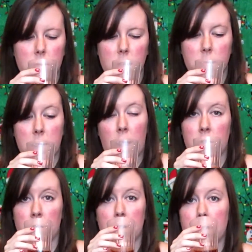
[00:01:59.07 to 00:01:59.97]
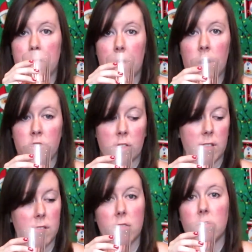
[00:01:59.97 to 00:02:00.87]
I mean, I'll drink this. I'll drink
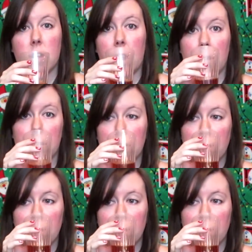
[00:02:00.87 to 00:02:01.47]
these two together.